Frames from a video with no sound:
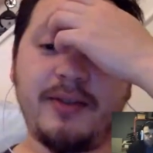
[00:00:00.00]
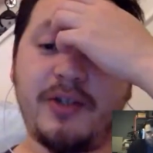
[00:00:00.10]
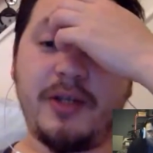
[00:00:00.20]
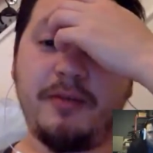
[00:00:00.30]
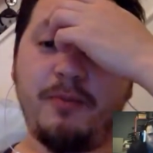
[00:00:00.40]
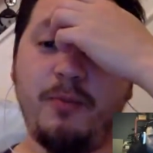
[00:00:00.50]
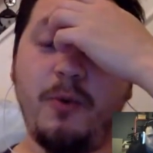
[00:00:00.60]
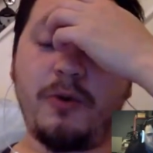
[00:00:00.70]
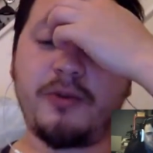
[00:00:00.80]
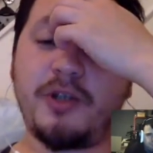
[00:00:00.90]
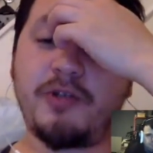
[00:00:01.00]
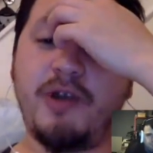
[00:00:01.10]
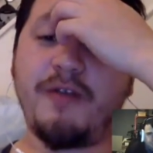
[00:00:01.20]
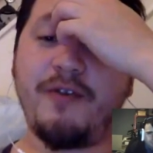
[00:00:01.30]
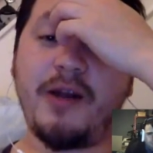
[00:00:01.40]
she
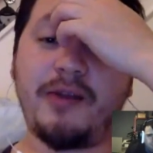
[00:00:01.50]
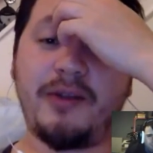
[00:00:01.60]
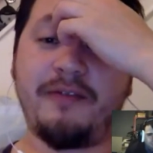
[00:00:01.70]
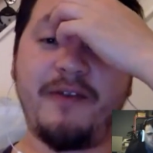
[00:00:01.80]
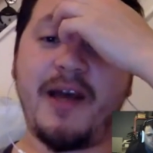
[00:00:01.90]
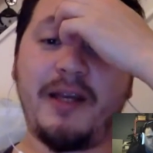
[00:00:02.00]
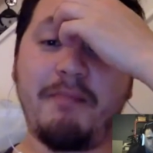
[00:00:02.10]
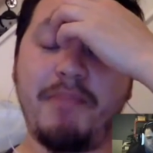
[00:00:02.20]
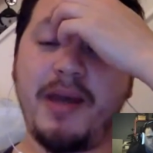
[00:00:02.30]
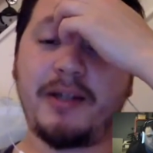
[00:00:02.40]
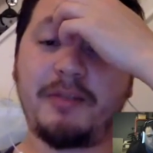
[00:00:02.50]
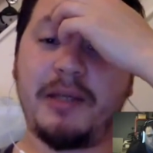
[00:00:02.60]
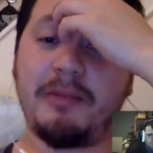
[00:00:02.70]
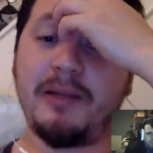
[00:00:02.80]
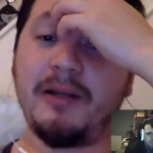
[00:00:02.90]
drove around in a van and picked
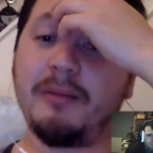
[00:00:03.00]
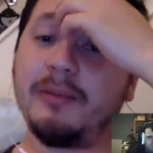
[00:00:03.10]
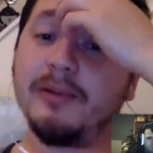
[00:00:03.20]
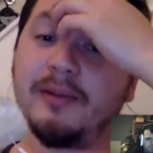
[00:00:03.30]
people up,